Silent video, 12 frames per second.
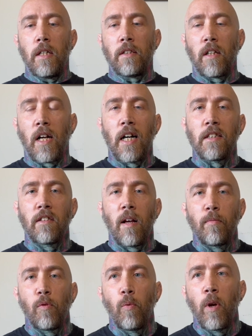
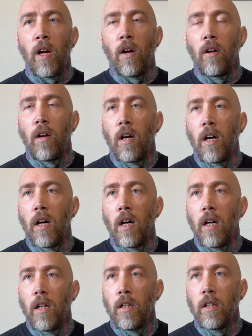concept where
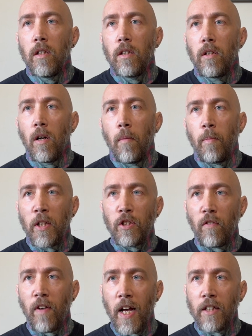a bunch
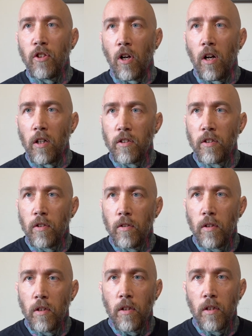of hedgehogs
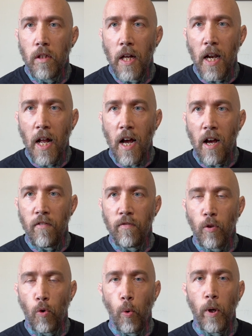that
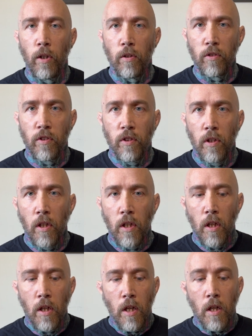have quills
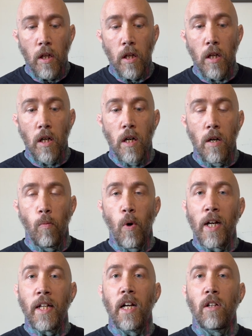
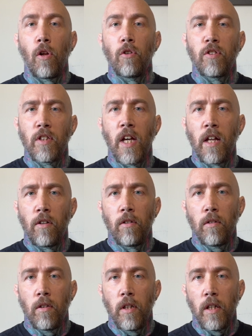want to get close
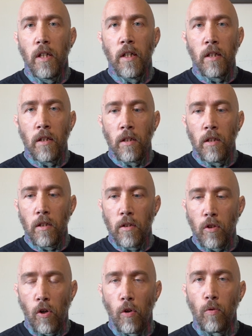together in
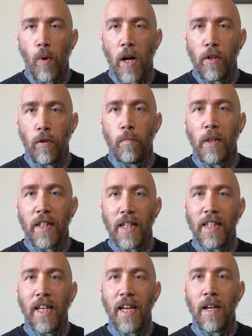cold weather, but they
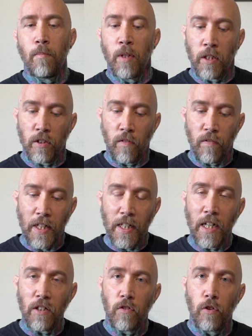can't because if they
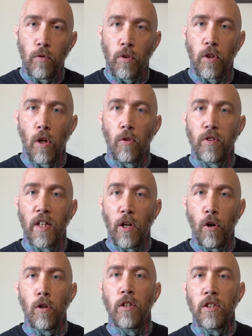get too close, they
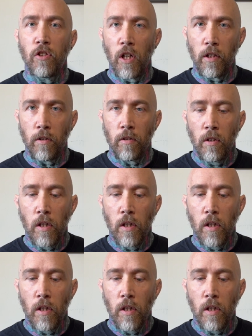hurt each other.